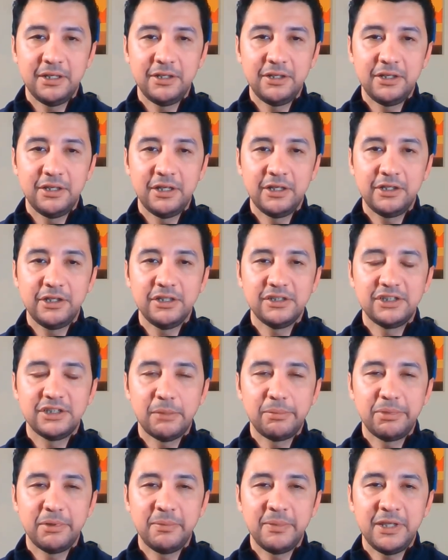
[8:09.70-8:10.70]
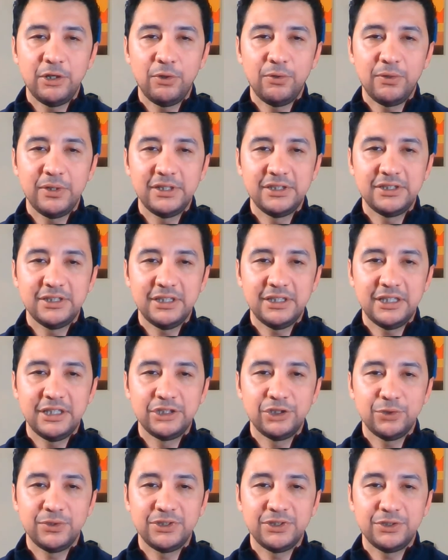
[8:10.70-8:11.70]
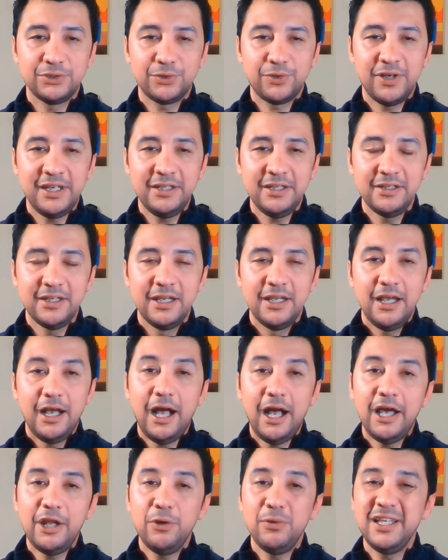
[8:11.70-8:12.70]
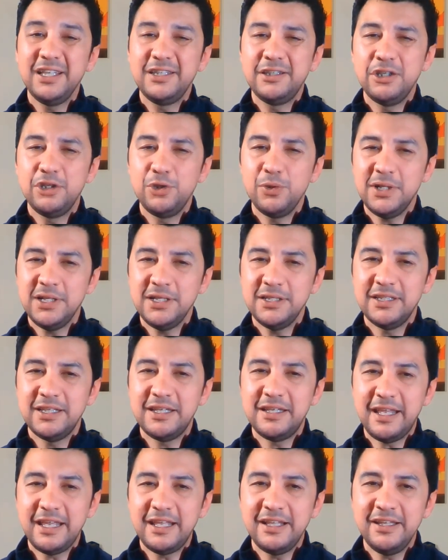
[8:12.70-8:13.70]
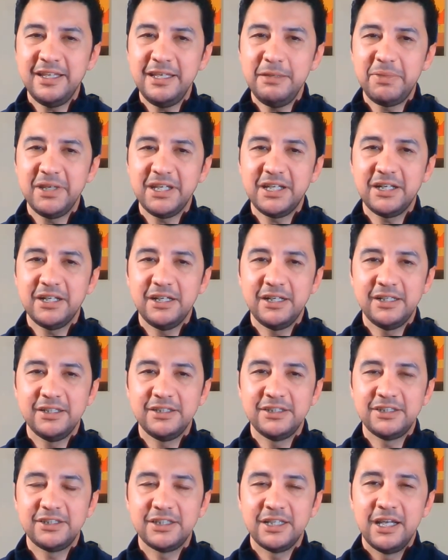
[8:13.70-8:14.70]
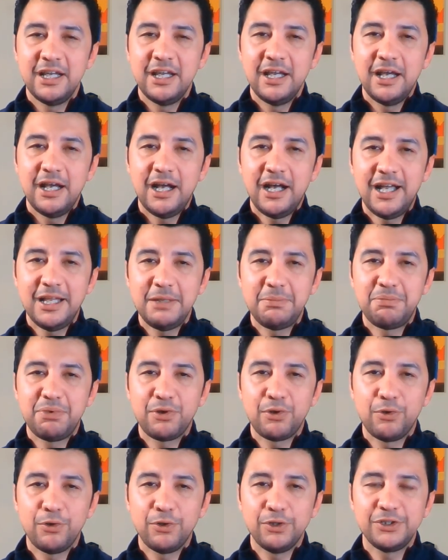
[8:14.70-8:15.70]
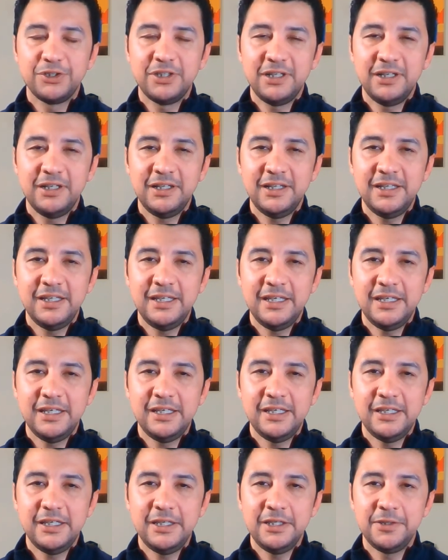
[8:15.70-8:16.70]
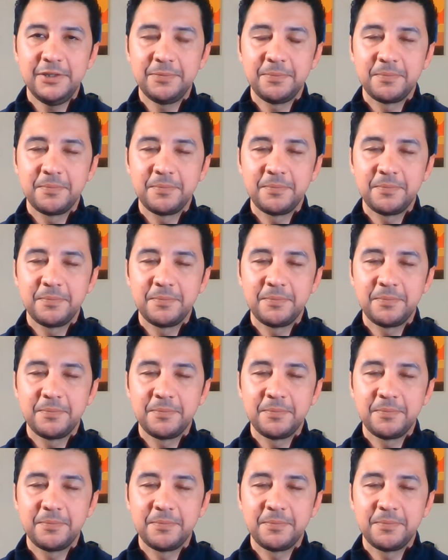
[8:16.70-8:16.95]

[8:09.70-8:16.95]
a good supplement is always great. I don't like to do it on the daily, because I personally